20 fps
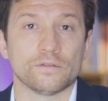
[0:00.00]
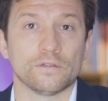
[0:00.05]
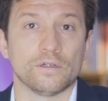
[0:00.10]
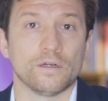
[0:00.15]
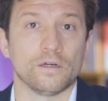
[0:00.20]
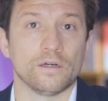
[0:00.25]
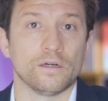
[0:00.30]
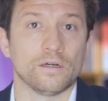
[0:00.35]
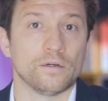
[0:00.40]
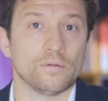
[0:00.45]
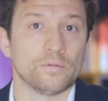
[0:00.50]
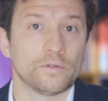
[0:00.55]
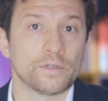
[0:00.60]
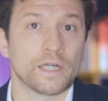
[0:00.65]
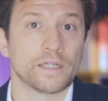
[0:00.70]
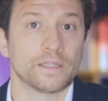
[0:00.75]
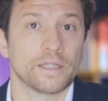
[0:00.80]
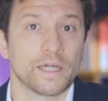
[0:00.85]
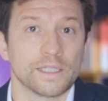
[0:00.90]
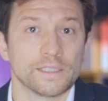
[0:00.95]
uh,
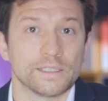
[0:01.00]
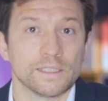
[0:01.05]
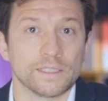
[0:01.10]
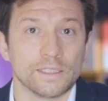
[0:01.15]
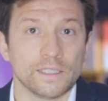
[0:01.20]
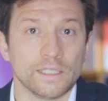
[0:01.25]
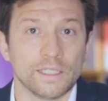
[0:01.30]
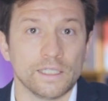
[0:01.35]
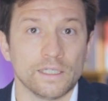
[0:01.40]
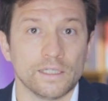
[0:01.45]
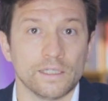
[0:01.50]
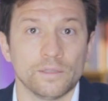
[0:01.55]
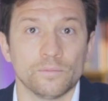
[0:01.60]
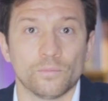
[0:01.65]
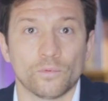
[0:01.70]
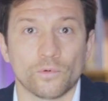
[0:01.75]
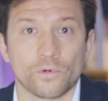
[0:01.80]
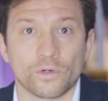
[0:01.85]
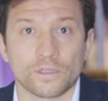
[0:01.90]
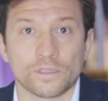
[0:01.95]
recognizing the
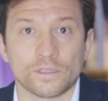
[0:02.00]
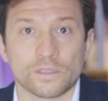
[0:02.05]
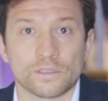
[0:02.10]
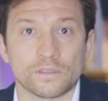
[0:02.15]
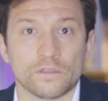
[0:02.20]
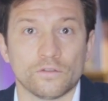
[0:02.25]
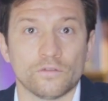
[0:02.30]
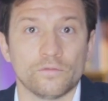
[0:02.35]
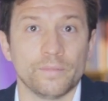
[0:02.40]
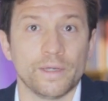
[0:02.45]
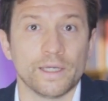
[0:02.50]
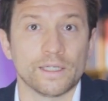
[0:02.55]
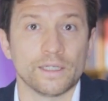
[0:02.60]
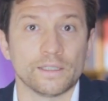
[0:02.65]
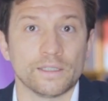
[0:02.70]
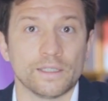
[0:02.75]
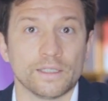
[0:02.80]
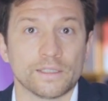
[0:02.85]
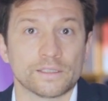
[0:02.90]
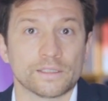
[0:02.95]
importance of making
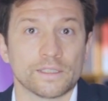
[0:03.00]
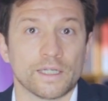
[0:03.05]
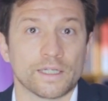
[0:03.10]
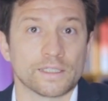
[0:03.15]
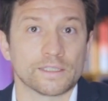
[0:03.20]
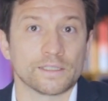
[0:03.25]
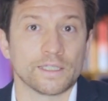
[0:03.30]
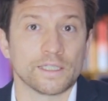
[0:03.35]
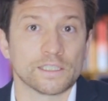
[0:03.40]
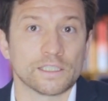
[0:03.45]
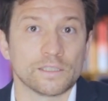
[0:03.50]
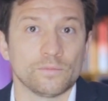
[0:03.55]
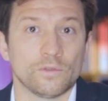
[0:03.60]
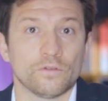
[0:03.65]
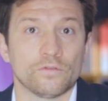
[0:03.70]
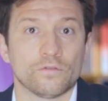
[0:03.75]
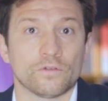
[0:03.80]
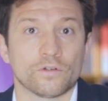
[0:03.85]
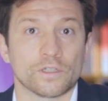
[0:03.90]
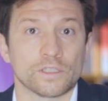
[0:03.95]
this accessible
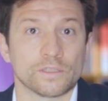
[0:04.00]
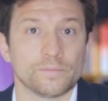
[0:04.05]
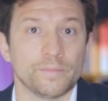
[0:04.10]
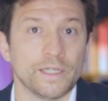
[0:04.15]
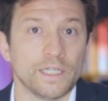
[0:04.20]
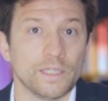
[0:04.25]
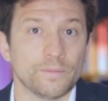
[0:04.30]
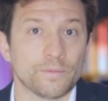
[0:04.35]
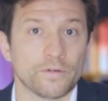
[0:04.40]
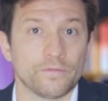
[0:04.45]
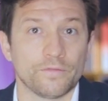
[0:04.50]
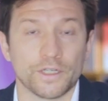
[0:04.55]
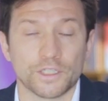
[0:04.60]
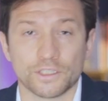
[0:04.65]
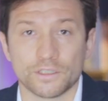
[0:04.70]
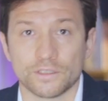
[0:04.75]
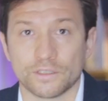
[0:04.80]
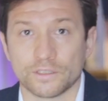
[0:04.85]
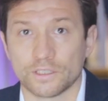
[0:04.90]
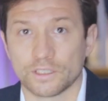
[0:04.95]
for as many
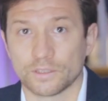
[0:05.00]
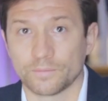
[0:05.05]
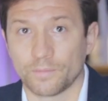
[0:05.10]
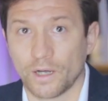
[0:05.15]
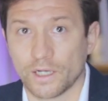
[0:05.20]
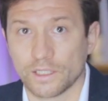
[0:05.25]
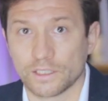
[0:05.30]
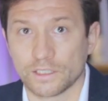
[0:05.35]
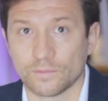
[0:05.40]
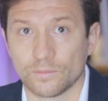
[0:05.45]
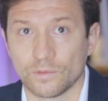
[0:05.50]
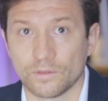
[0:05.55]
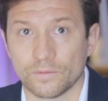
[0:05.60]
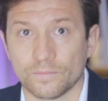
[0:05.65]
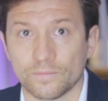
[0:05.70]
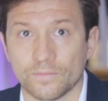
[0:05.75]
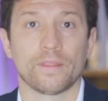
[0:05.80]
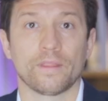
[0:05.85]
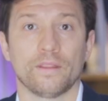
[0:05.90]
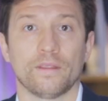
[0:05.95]
professionals as possible.
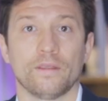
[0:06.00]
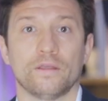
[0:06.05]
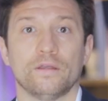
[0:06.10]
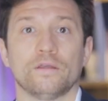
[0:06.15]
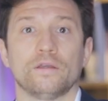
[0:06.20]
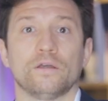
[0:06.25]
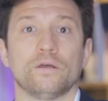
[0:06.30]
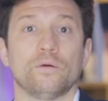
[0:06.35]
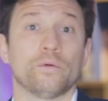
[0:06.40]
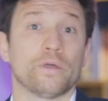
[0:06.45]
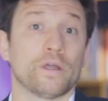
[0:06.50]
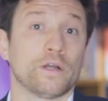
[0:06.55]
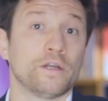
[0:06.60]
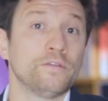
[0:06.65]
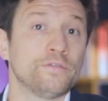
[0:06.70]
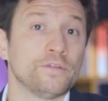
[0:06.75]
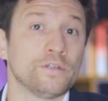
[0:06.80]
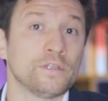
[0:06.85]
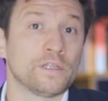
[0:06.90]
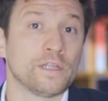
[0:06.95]
We are
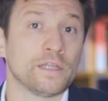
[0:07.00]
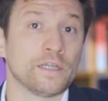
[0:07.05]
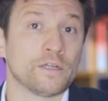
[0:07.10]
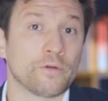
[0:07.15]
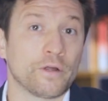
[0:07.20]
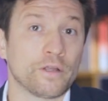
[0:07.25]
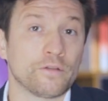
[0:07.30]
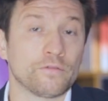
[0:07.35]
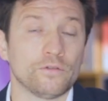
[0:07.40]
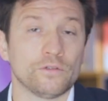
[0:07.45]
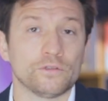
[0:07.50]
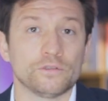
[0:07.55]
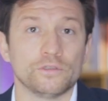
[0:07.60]
infinitely grateful to